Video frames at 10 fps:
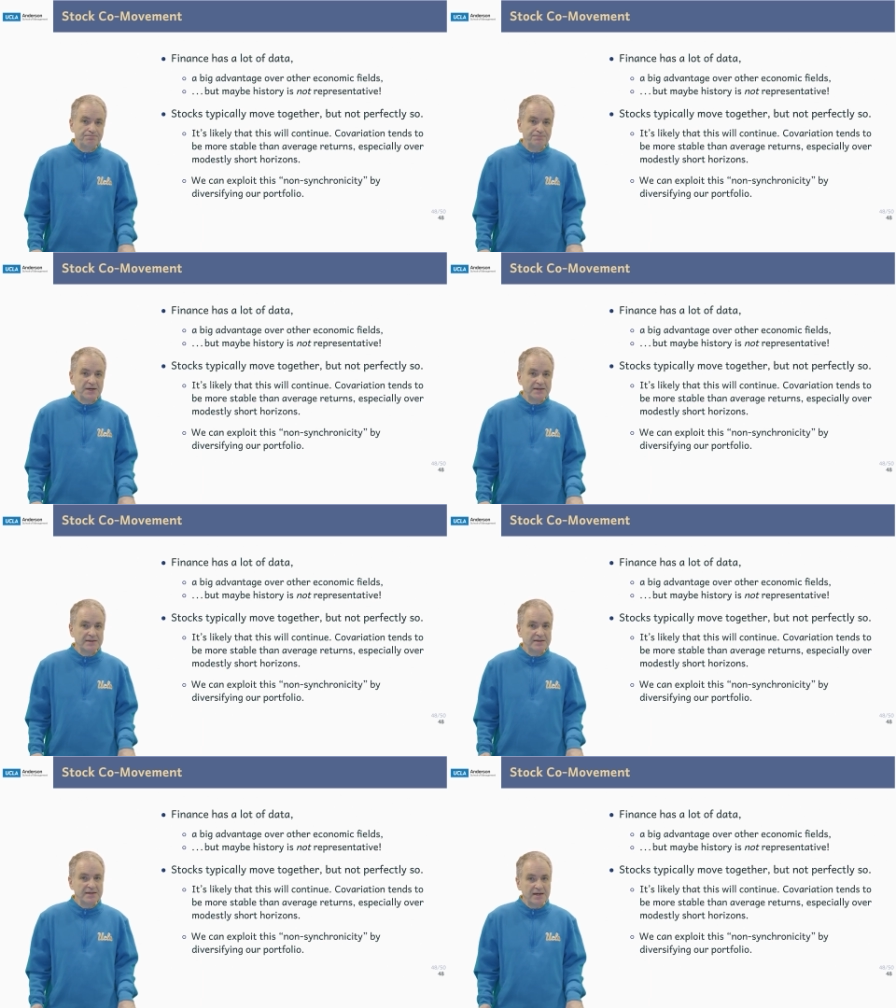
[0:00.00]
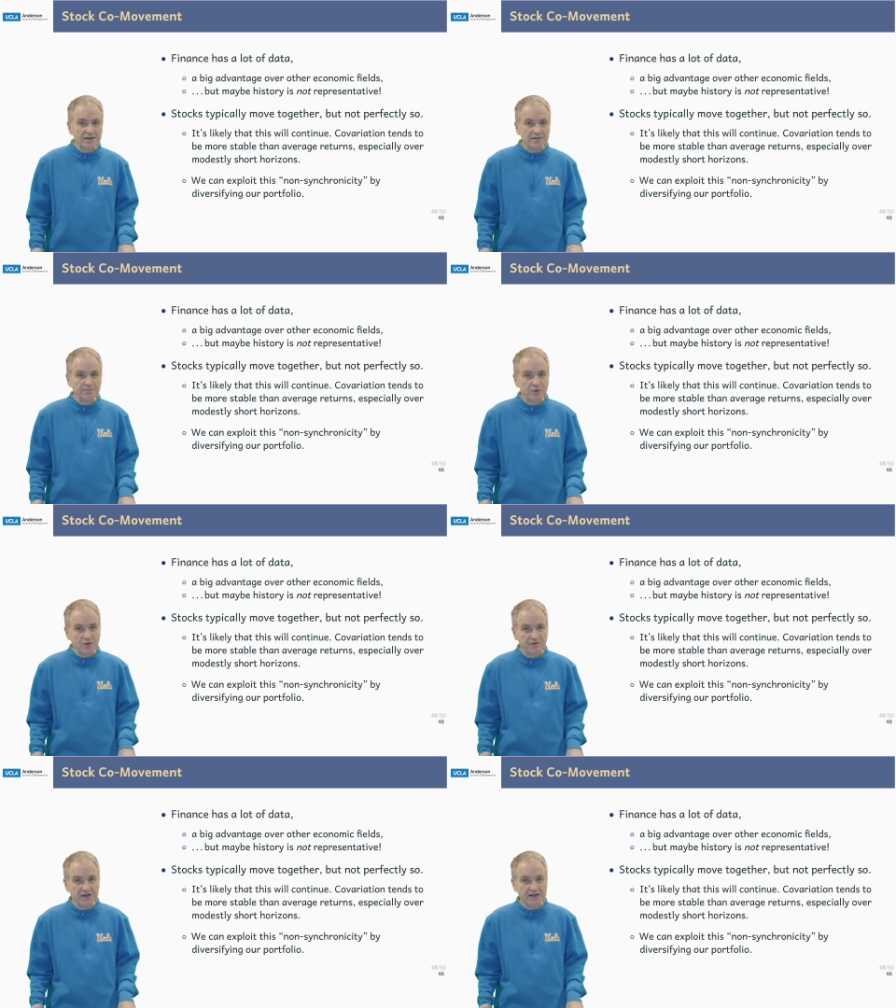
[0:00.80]
but not
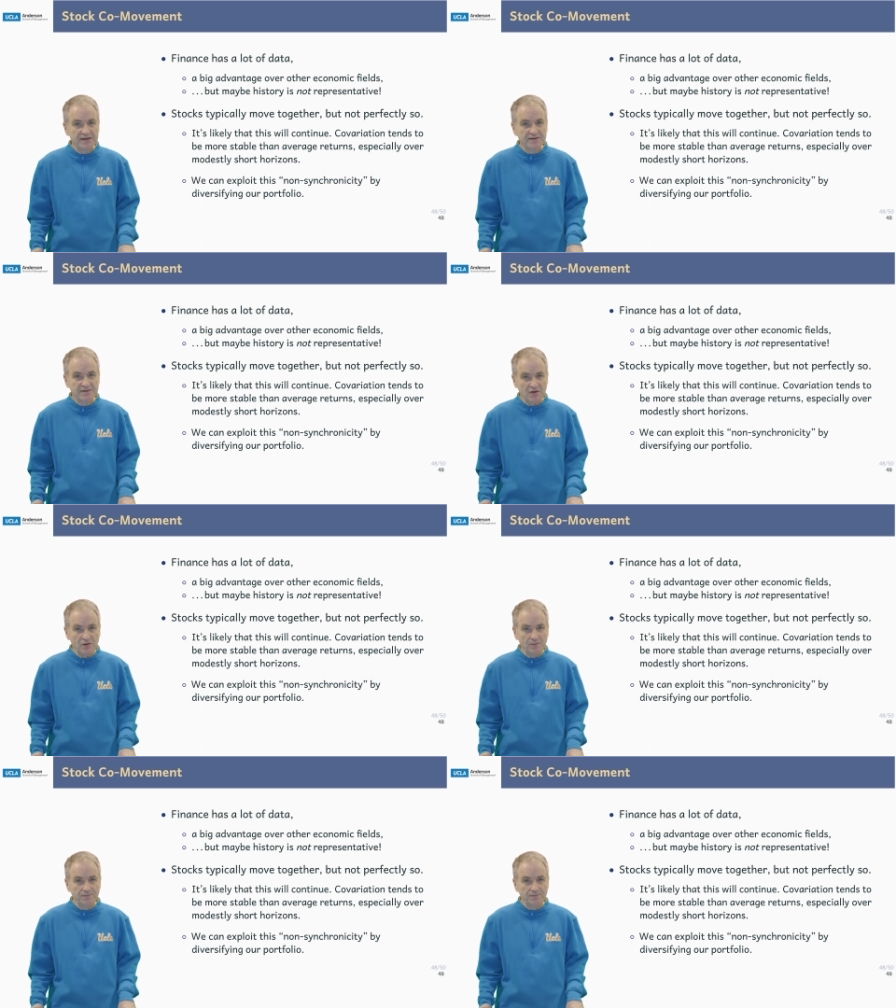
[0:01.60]
perfectly so.